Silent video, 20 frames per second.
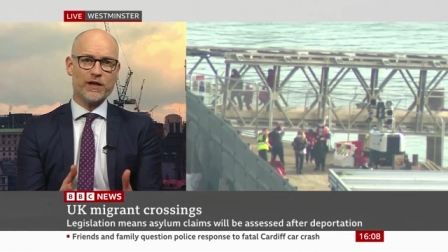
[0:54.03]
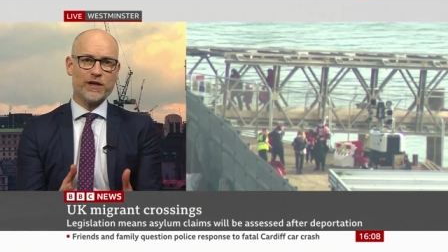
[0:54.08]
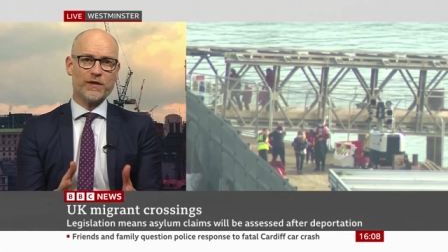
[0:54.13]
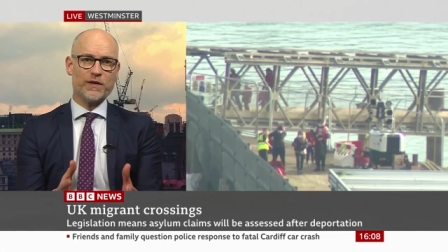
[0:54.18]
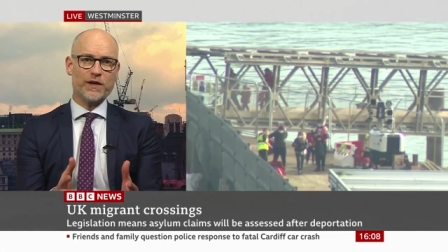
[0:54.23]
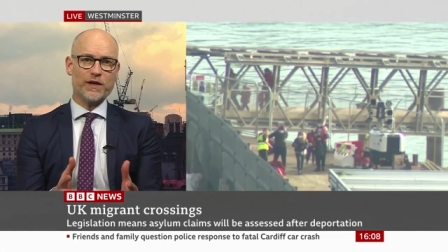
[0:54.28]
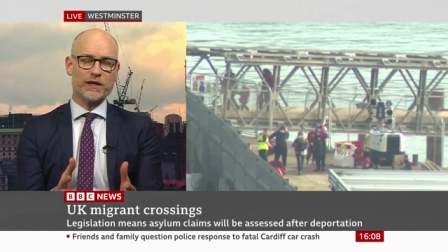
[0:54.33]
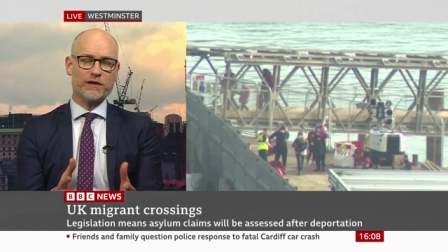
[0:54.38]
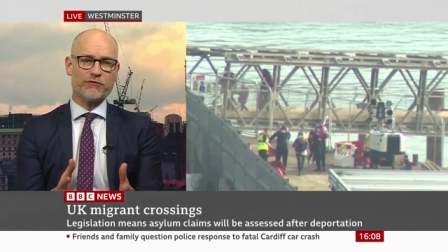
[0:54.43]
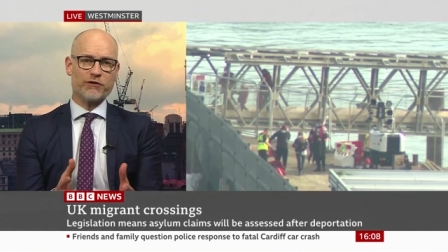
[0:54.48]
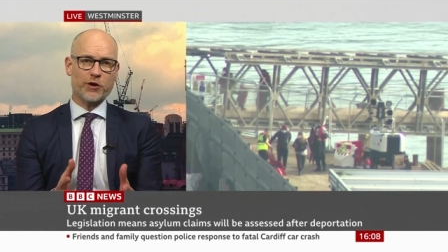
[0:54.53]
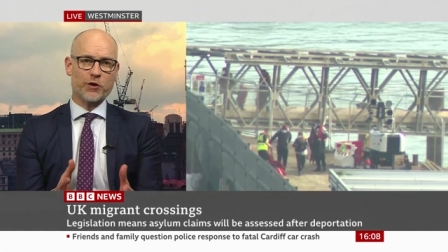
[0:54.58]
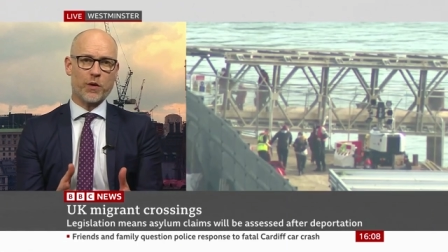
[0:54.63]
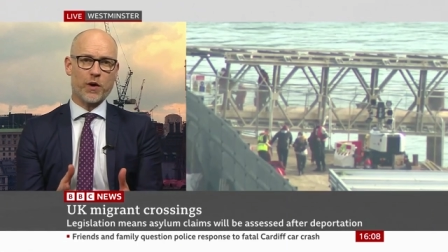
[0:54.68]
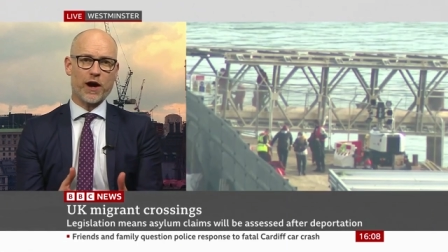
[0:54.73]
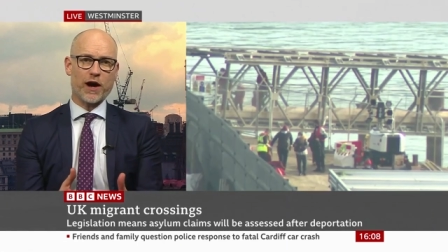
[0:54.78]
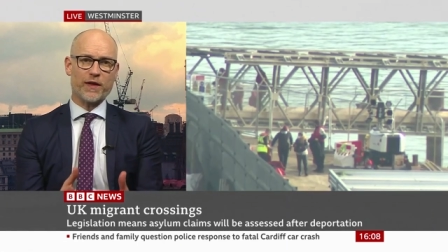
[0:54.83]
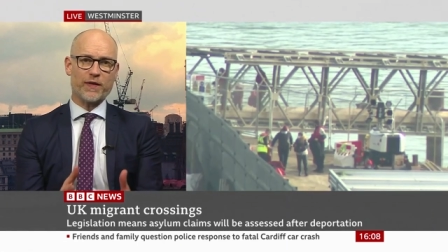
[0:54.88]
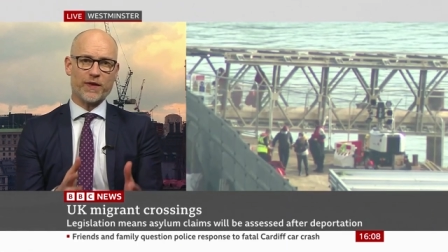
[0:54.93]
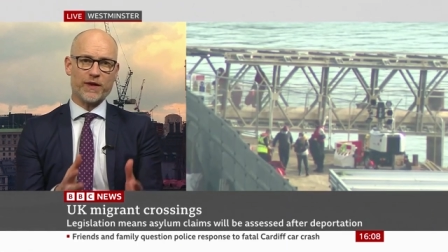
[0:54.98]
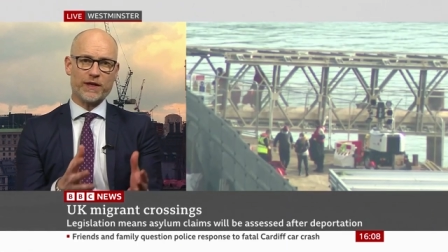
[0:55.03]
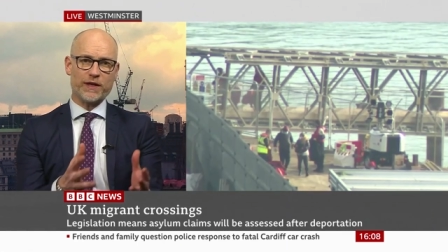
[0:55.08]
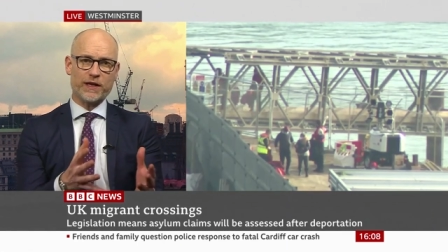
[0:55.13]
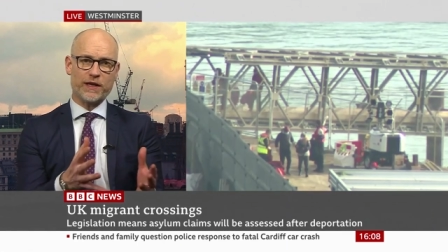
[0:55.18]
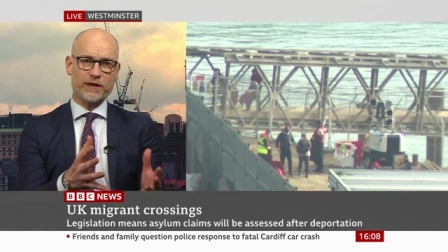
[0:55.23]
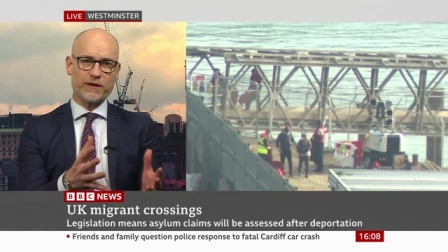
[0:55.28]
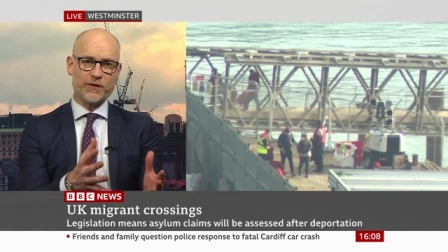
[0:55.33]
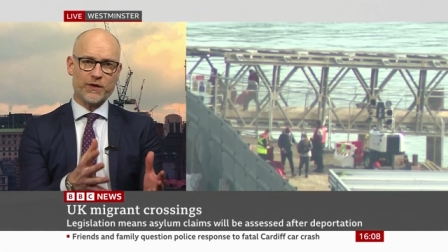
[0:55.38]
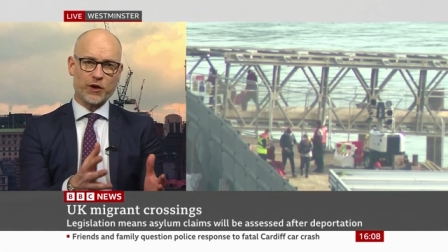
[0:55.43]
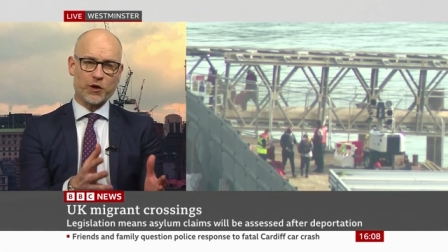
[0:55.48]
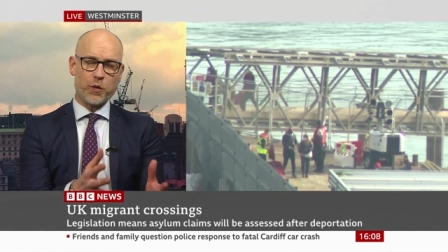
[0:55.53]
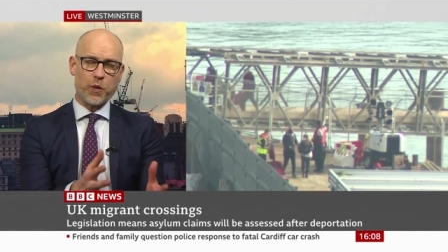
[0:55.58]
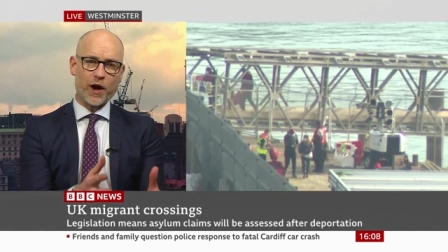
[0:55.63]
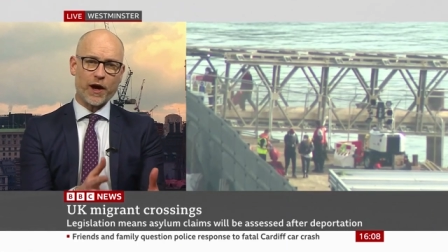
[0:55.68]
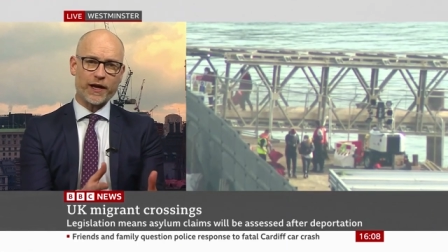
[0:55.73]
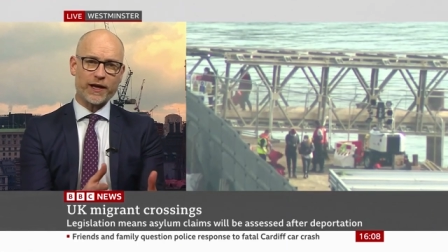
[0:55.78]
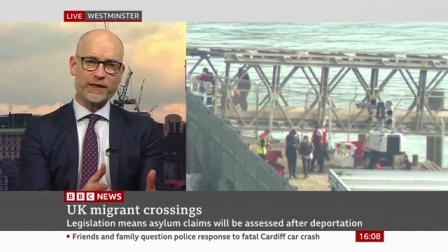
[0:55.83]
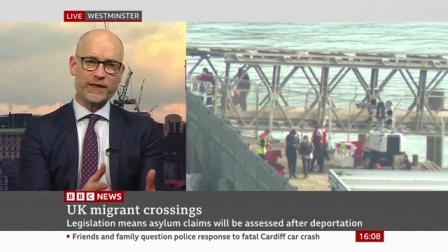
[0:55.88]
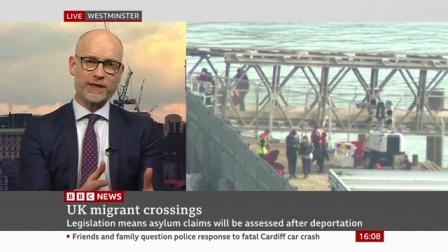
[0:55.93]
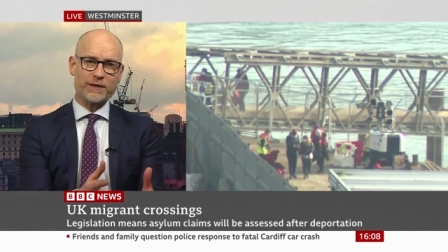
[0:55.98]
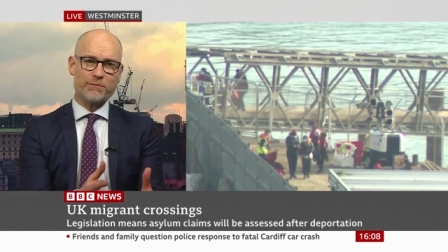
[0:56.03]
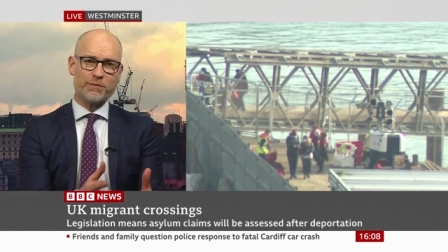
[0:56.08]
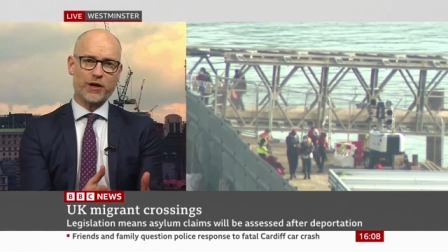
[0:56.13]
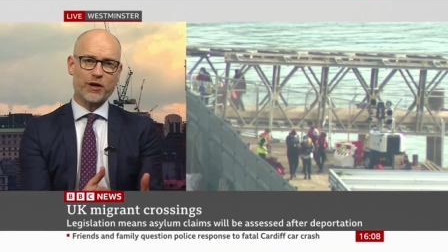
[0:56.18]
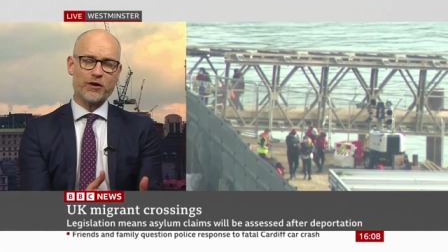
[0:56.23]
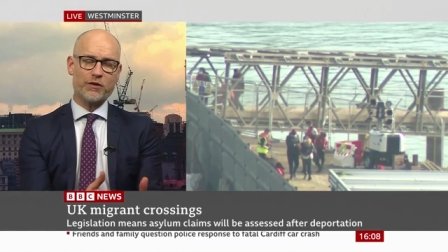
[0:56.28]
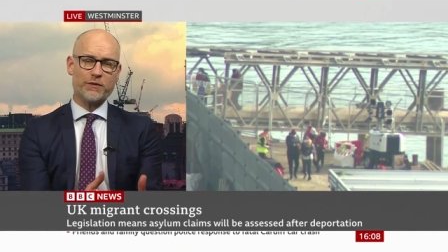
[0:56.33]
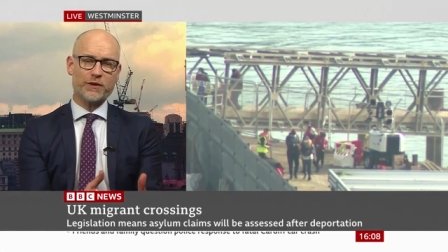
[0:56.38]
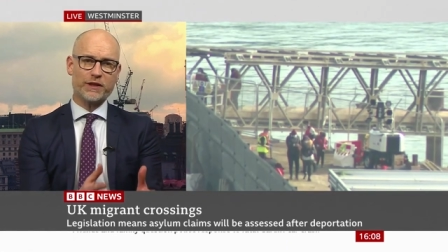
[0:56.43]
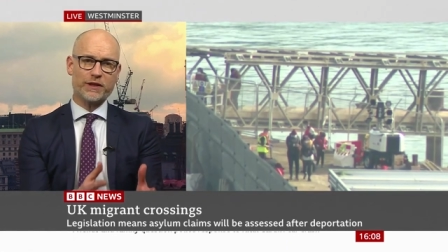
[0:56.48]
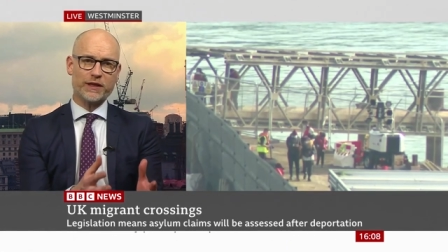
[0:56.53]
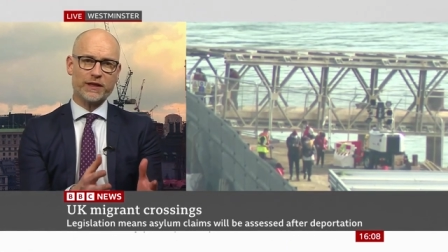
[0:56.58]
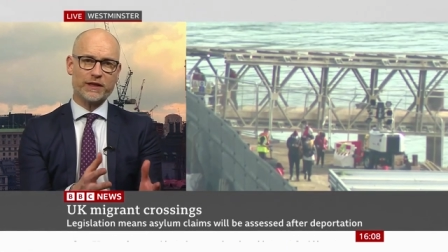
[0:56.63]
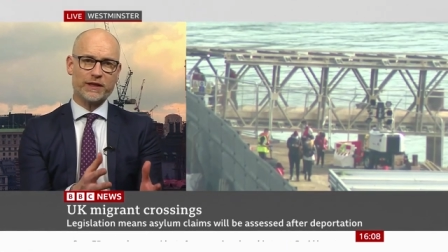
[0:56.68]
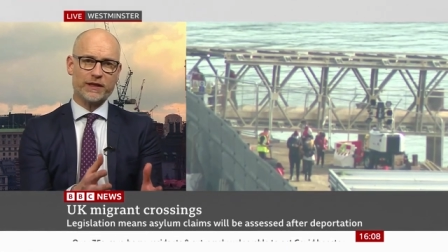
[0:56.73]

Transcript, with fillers: that is required, the, the quiet diplomacy and